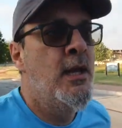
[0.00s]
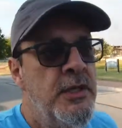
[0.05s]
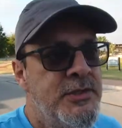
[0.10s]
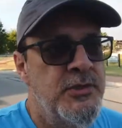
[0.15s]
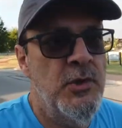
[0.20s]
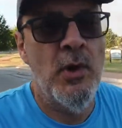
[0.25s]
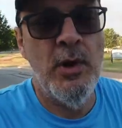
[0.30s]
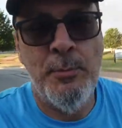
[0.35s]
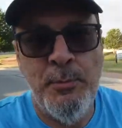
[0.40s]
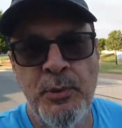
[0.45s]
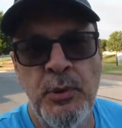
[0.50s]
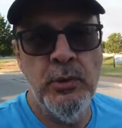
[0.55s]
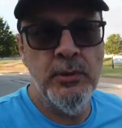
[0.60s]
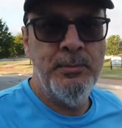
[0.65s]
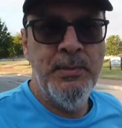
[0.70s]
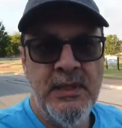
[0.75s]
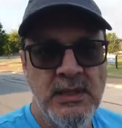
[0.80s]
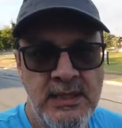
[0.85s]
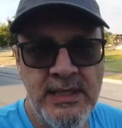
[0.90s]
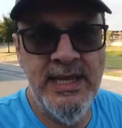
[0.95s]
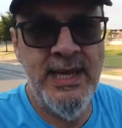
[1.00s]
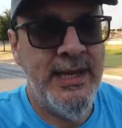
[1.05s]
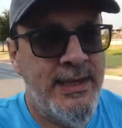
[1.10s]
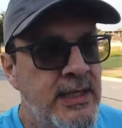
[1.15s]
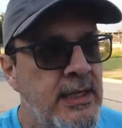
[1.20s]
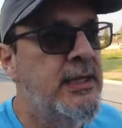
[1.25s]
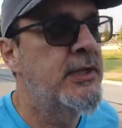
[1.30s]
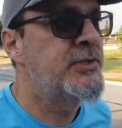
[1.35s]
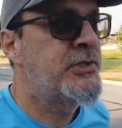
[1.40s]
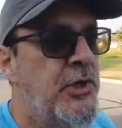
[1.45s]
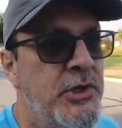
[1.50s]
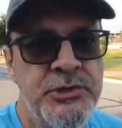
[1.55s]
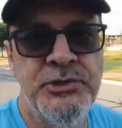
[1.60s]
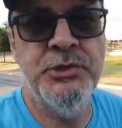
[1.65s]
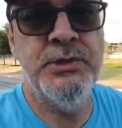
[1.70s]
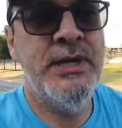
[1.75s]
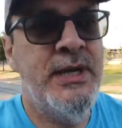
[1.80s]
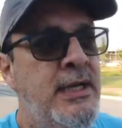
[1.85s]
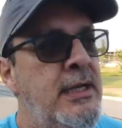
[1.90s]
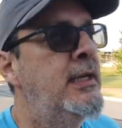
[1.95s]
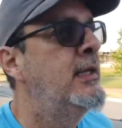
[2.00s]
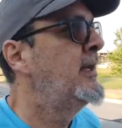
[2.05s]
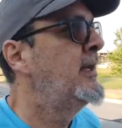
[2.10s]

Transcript: so our poor Millie had surgery.